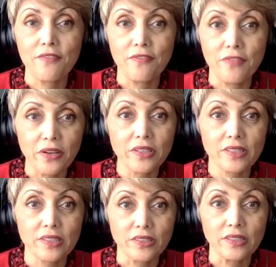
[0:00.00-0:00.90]

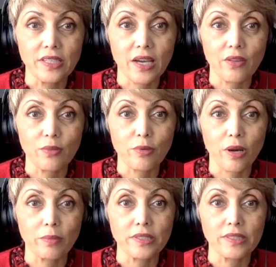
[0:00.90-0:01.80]
very clearly how the
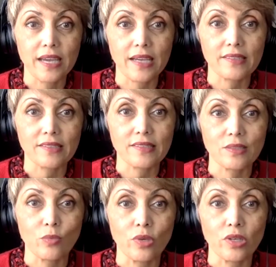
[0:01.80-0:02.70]
property tax
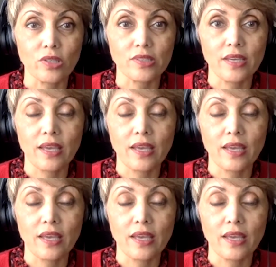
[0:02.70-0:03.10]
system works.